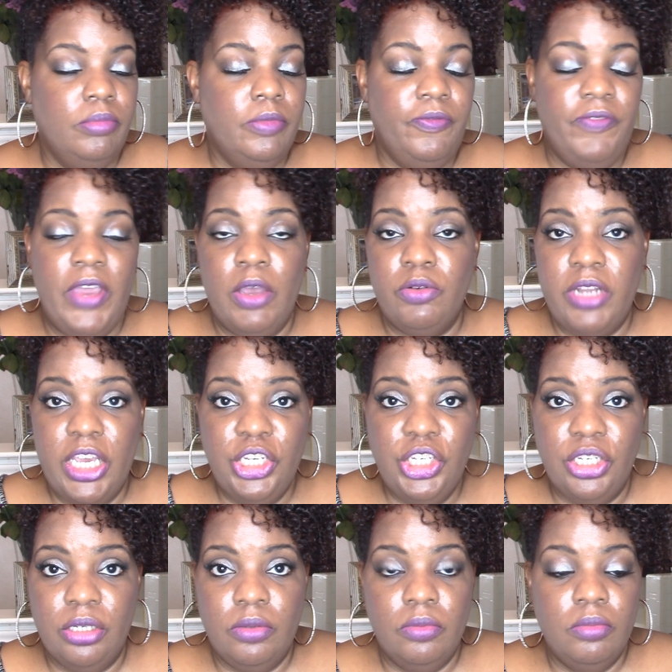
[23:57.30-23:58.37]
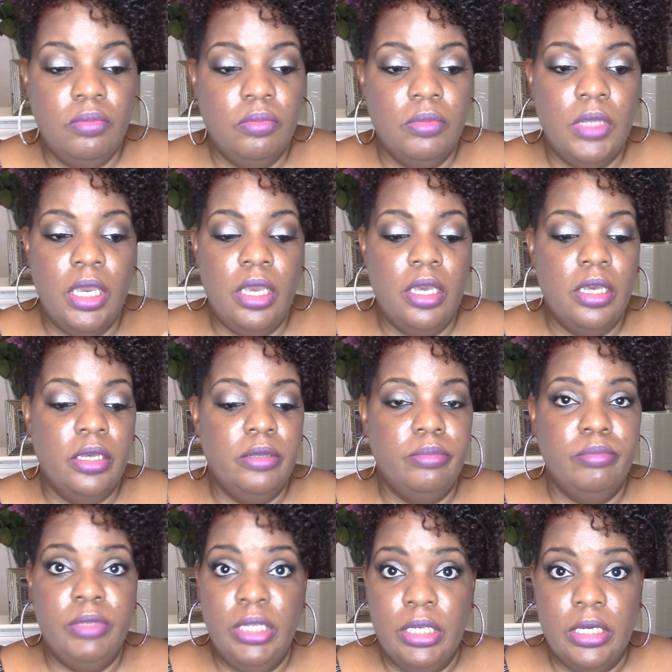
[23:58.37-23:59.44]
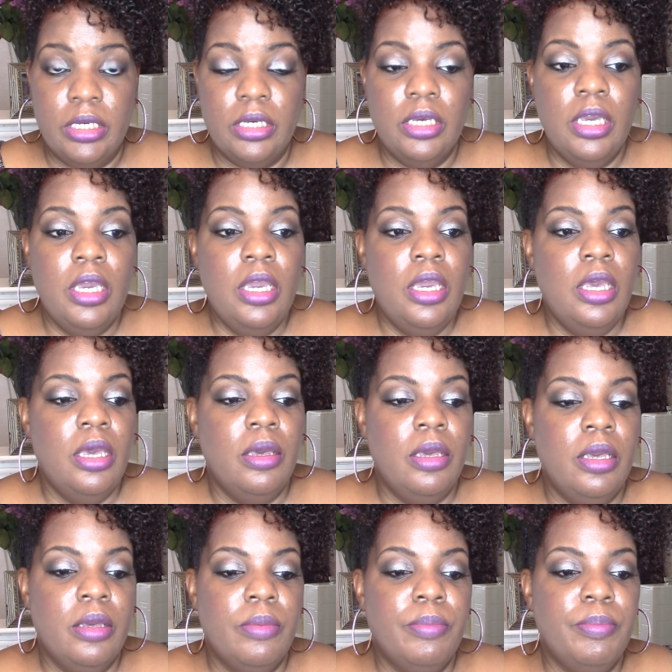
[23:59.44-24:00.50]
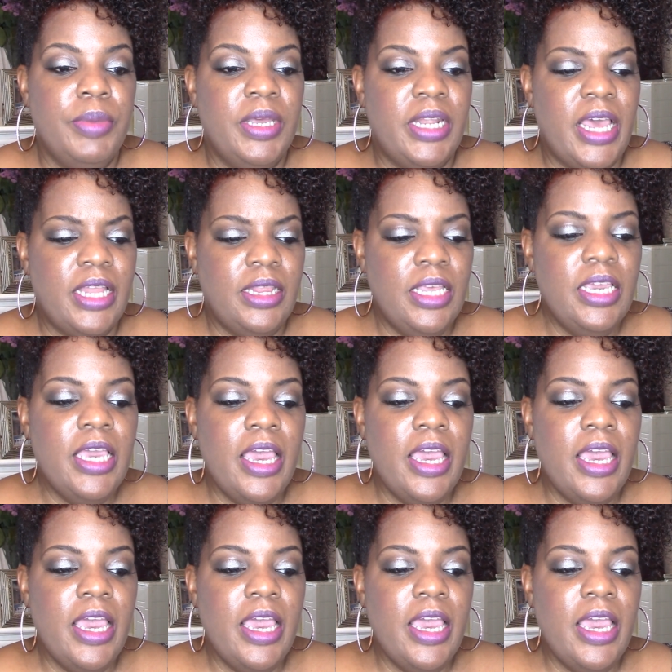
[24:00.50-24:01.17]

foundation look. But I think I